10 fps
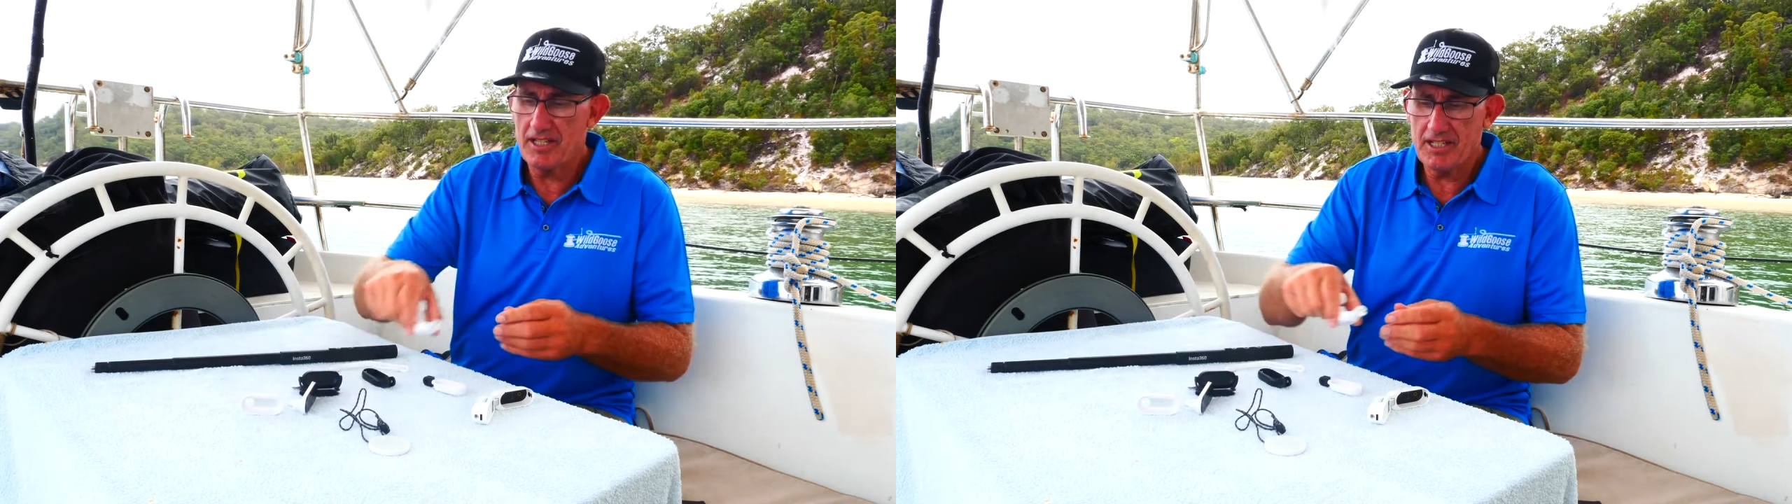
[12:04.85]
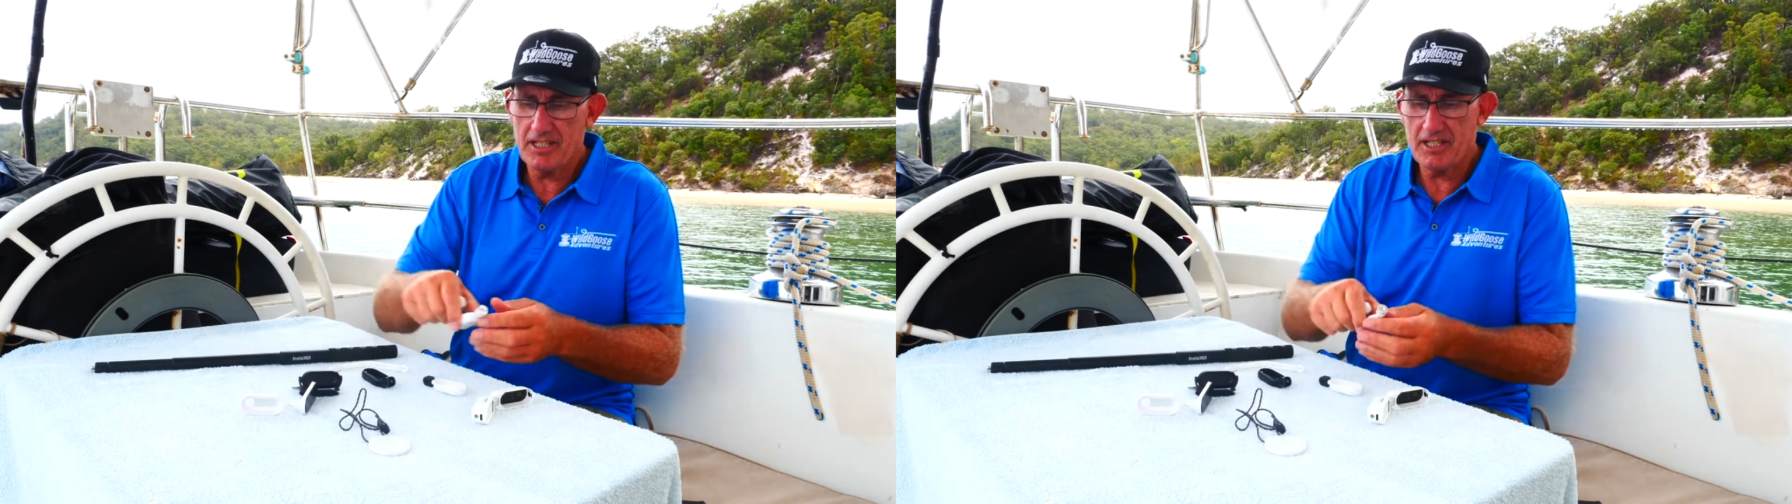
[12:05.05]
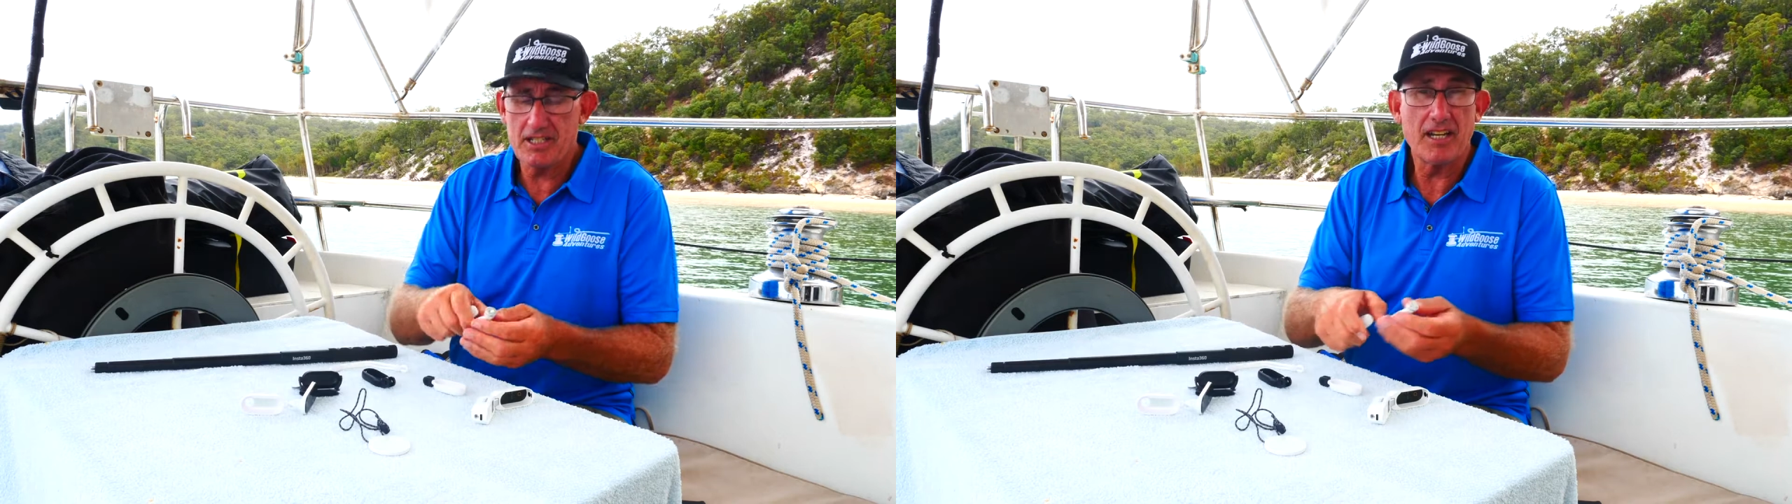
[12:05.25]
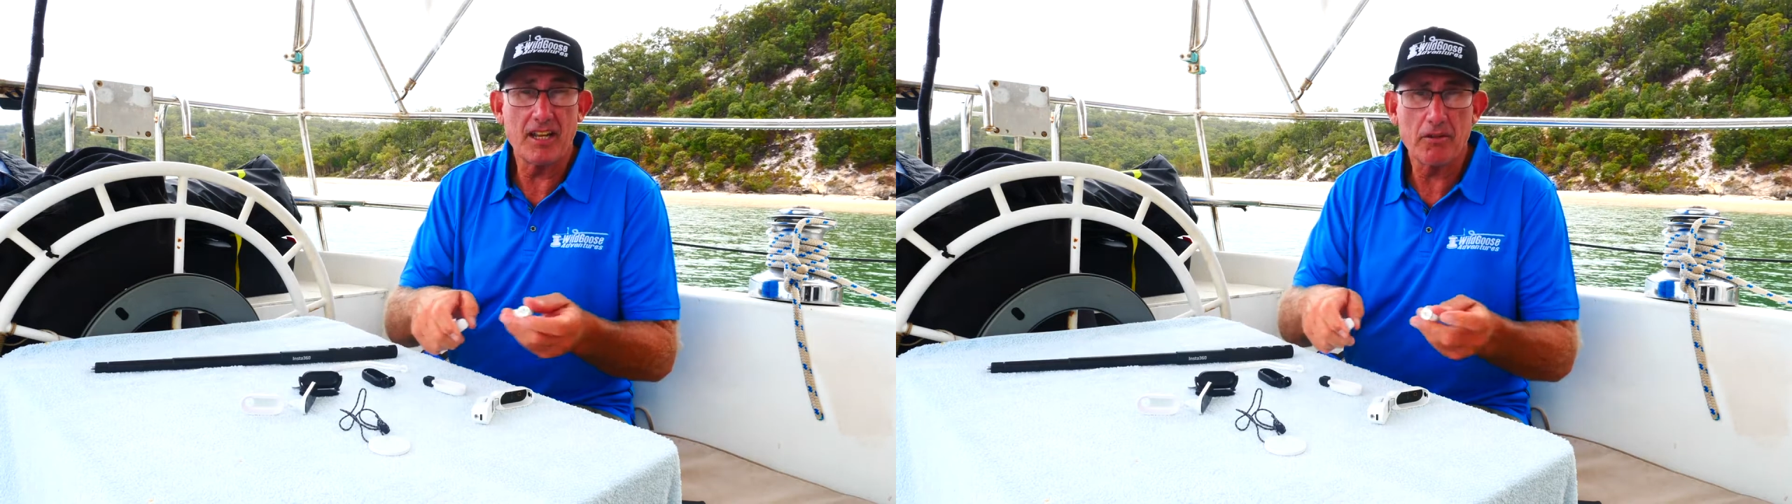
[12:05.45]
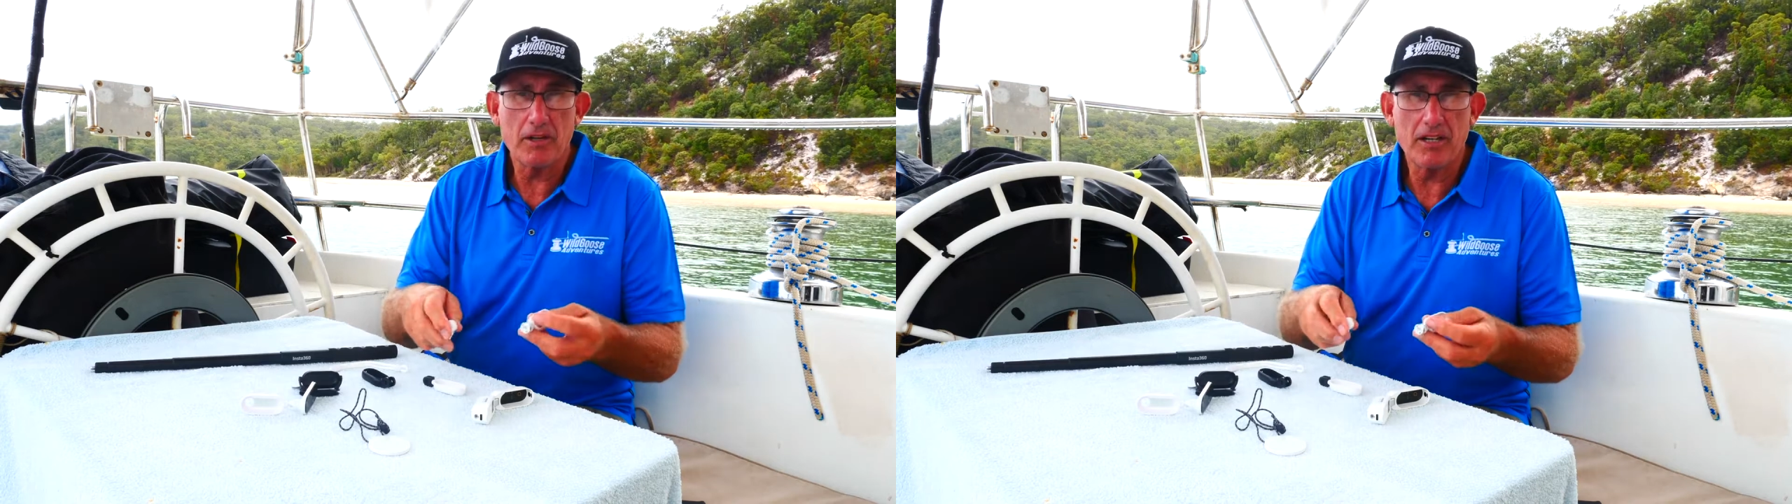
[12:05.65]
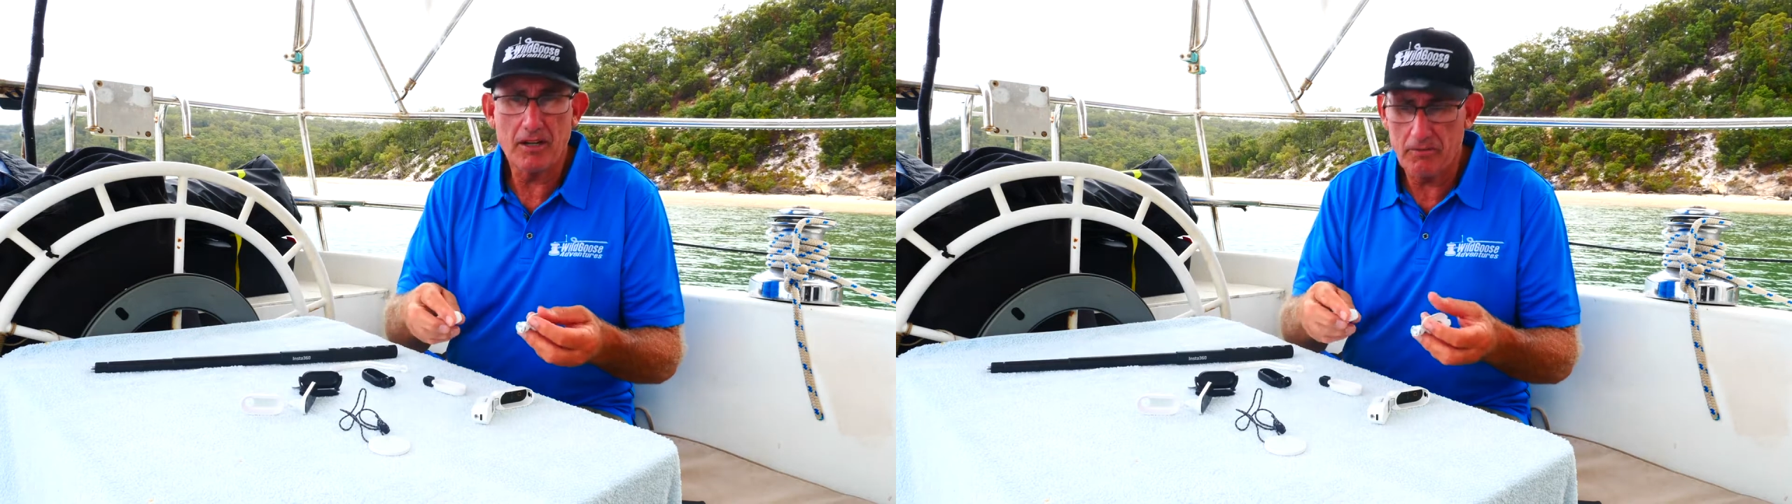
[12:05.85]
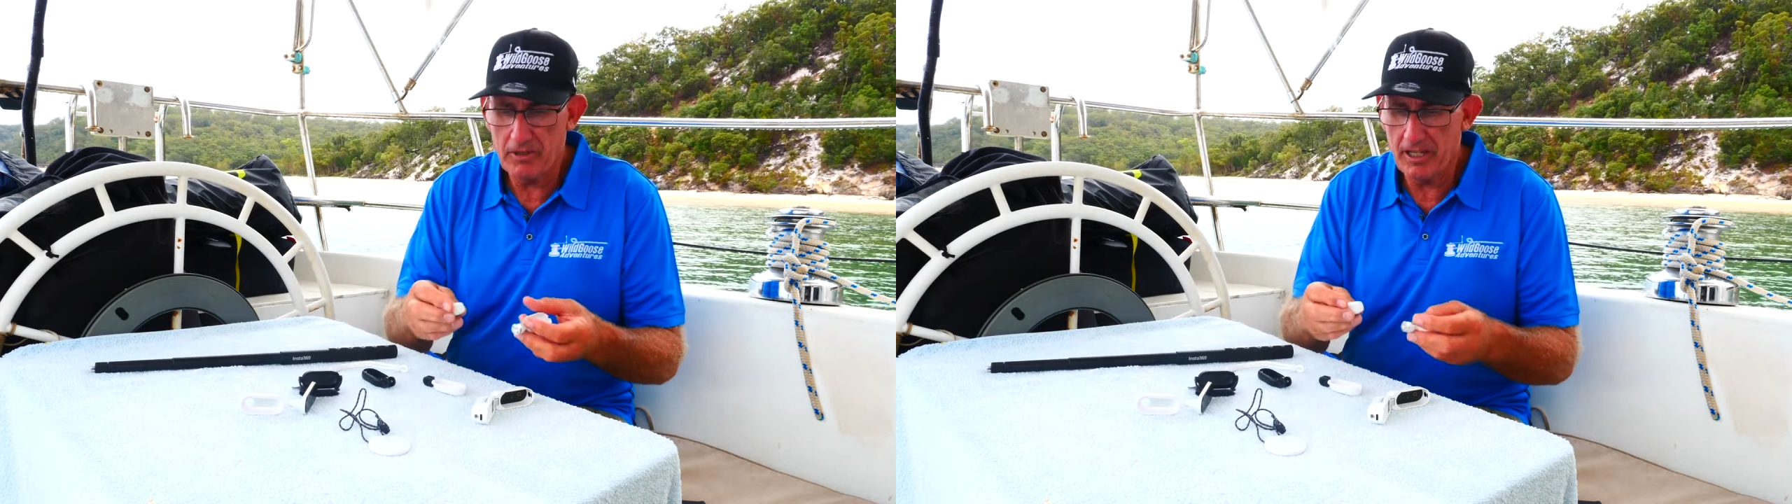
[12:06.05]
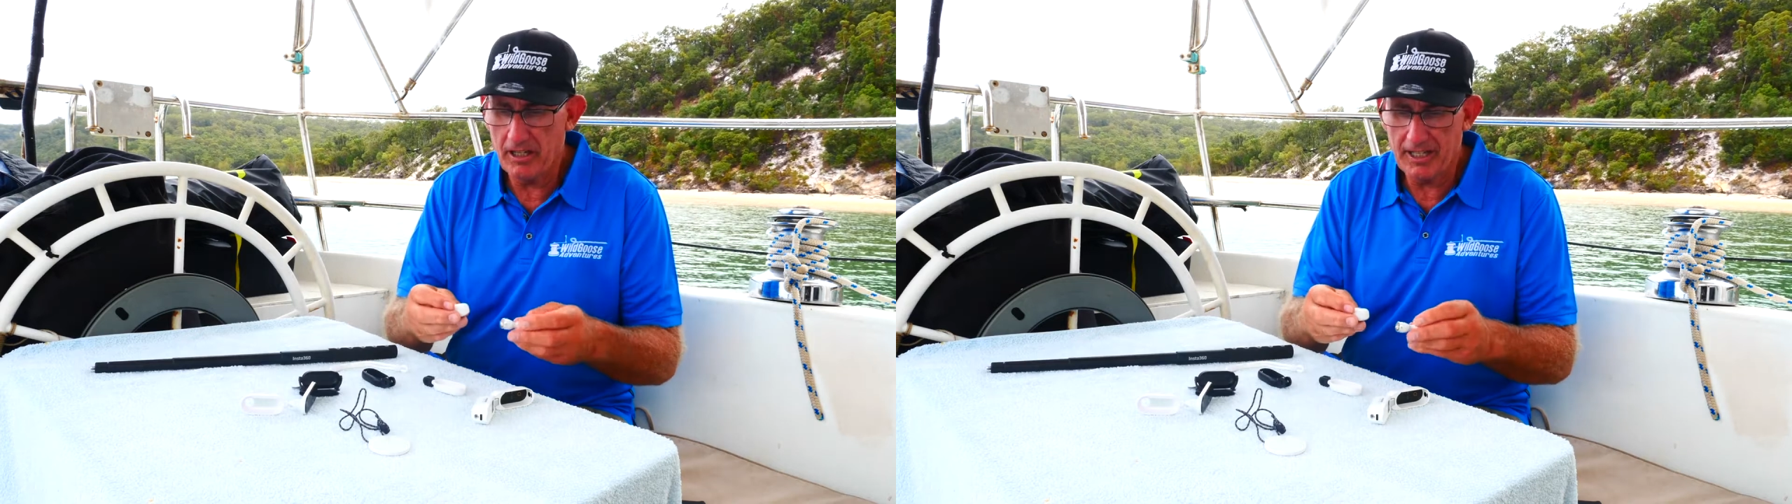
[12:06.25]
and this is another one I
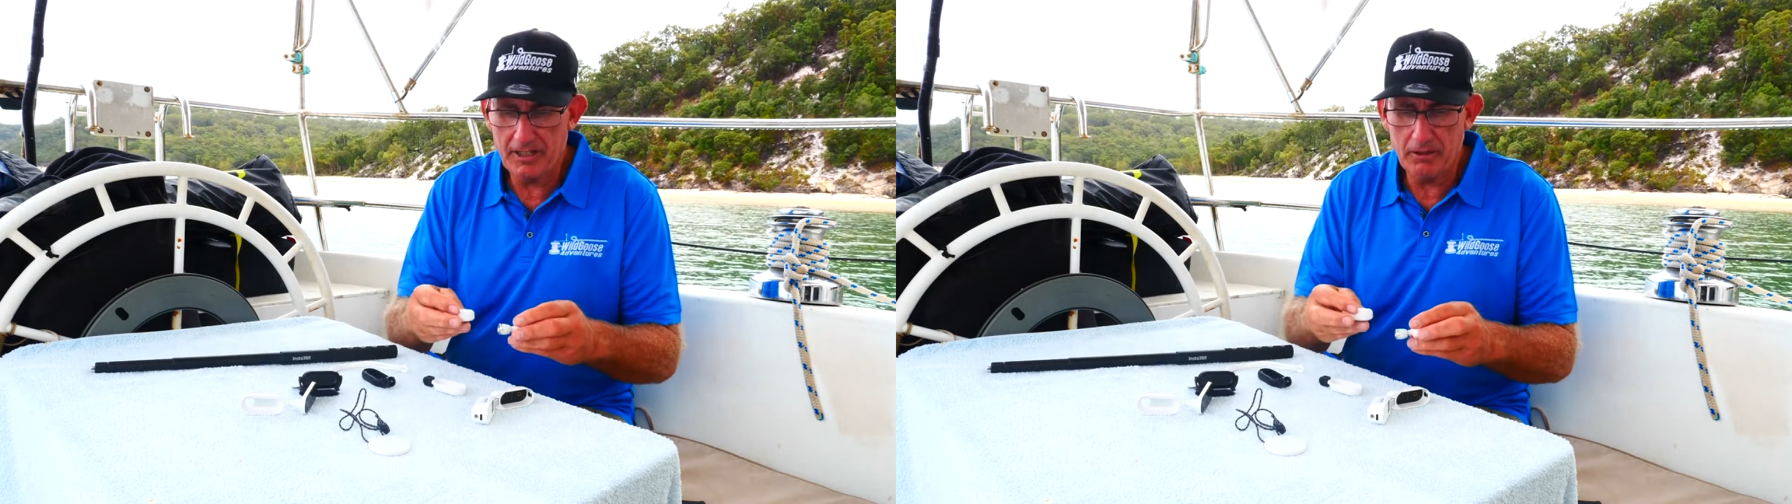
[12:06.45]
really like,